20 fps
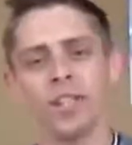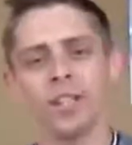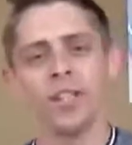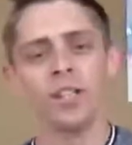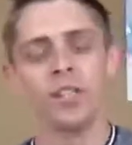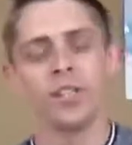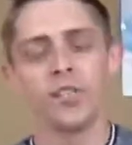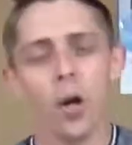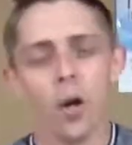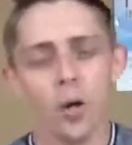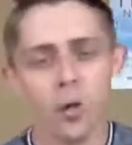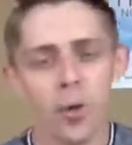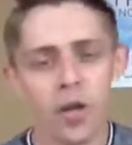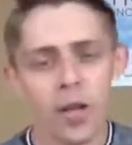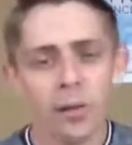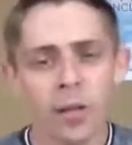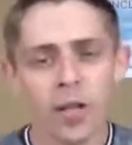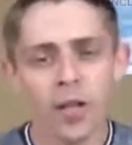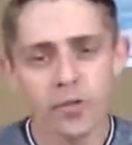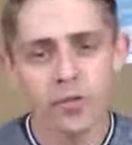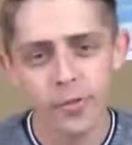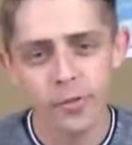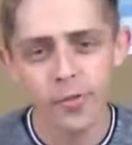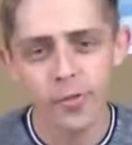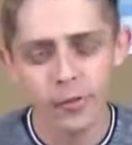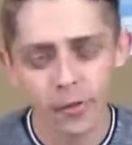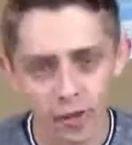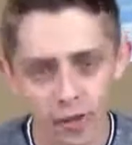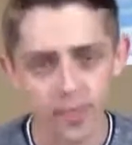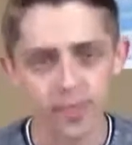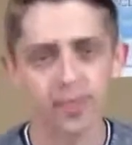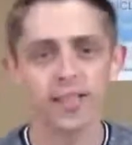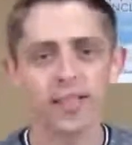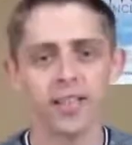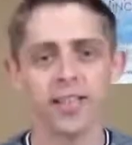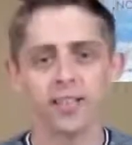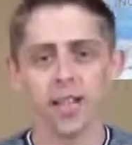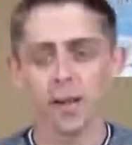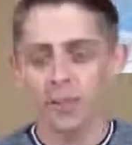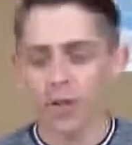So what I want to do first
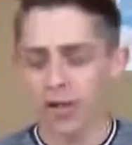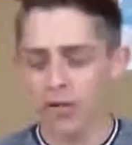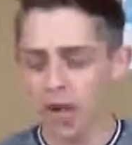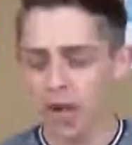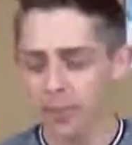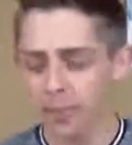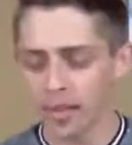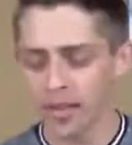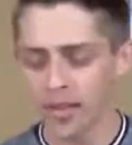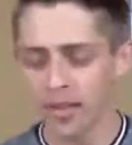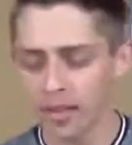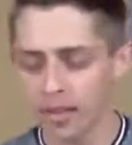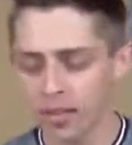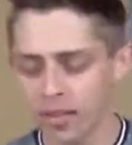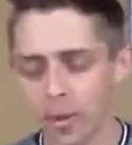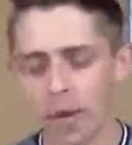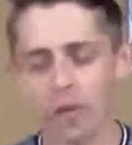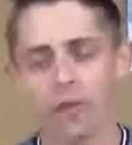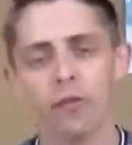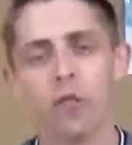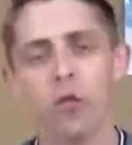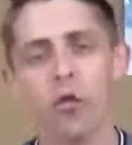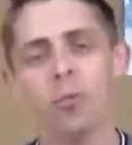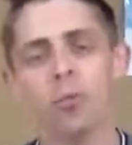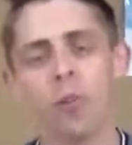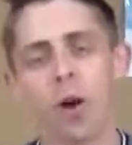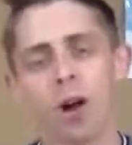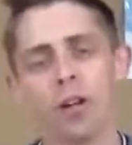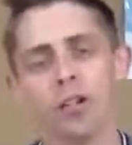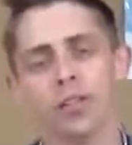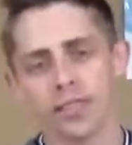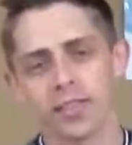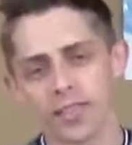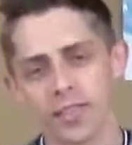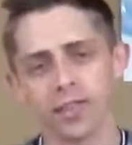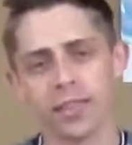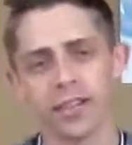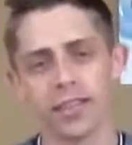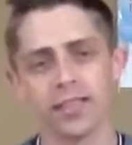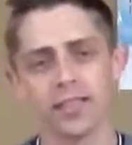is I'm going to jump in, and there's about 4 parts to
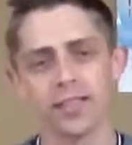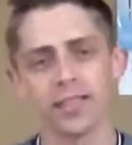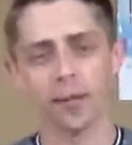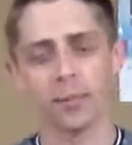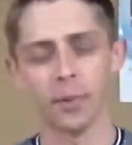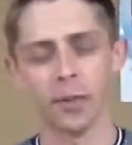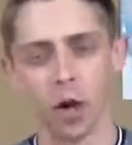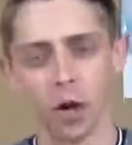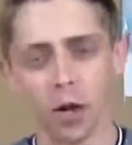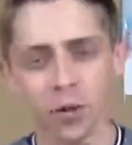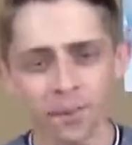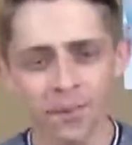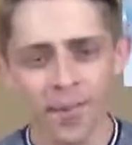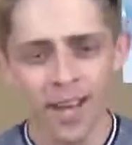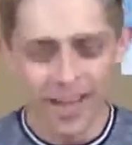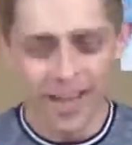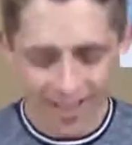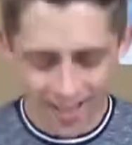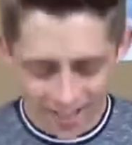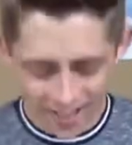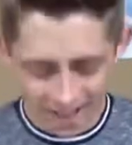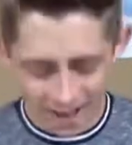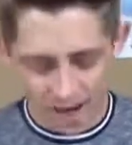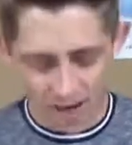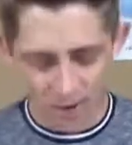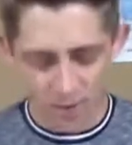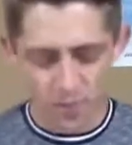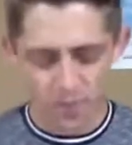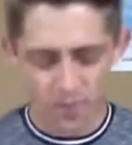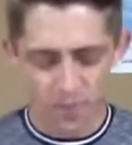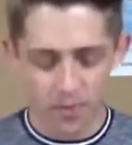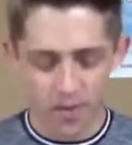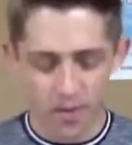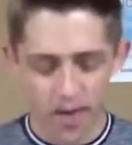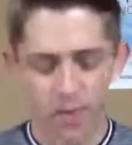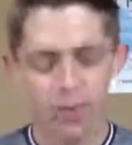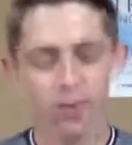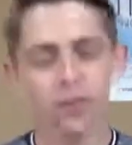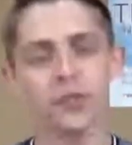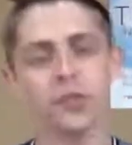this seminar. And
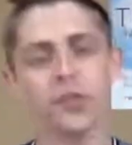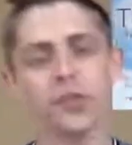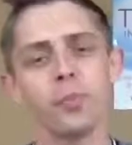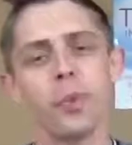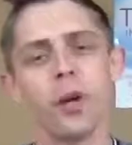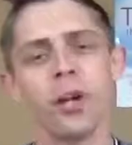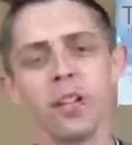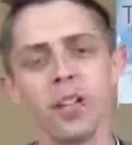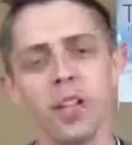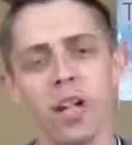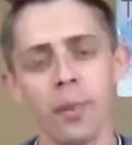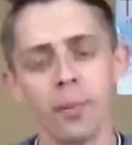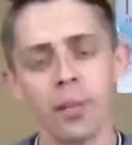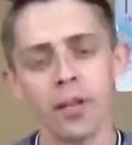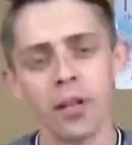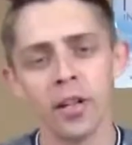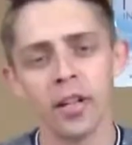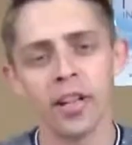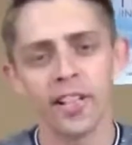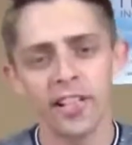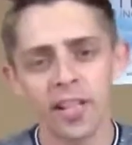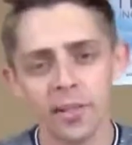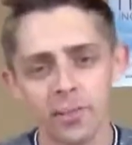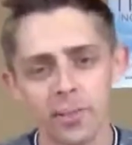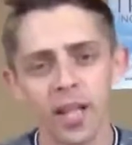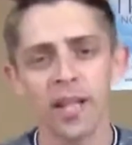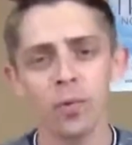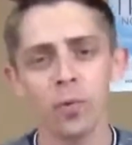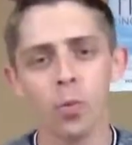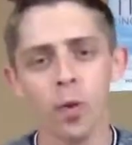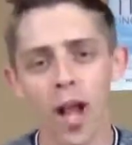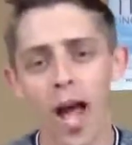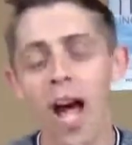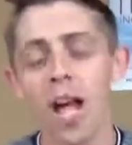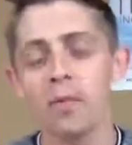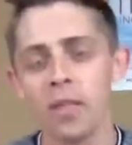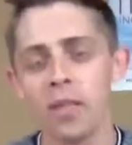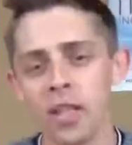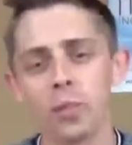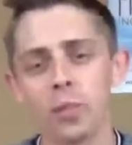this first part, I'm going to explain what I
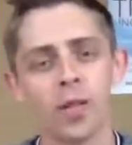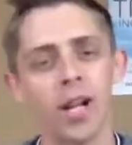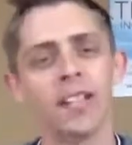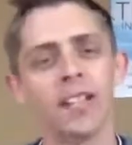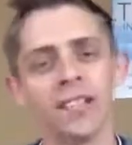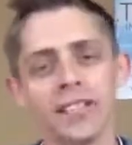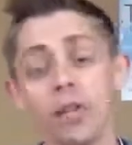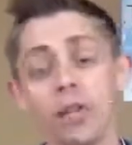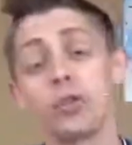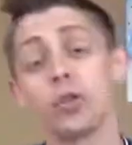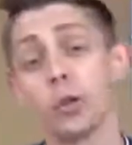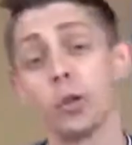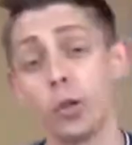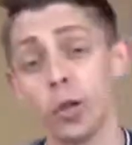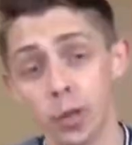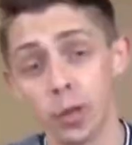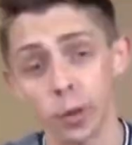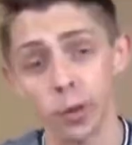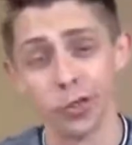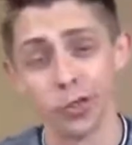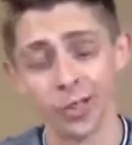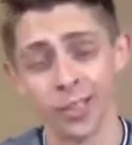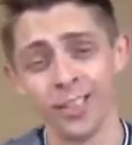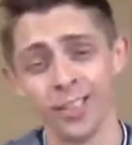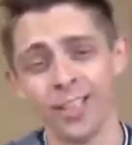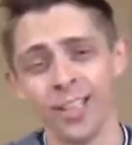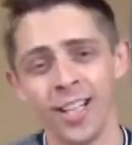mean when I say true inclusion.